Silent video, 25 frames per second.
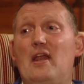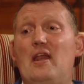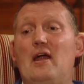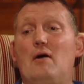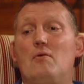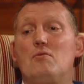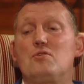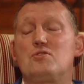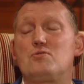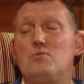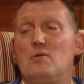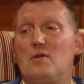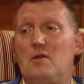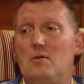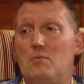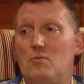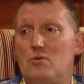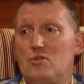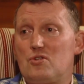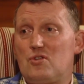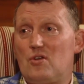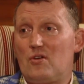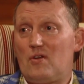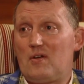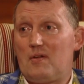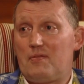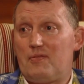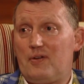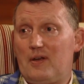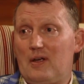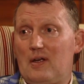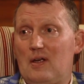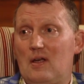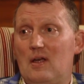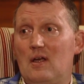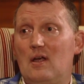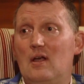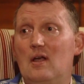That was one of the most horrific
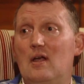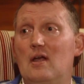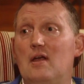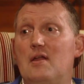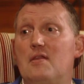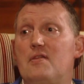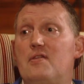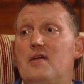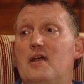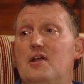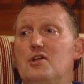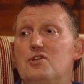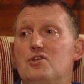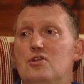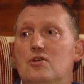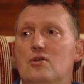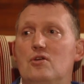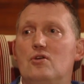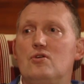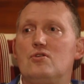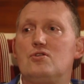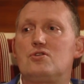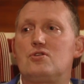things to do.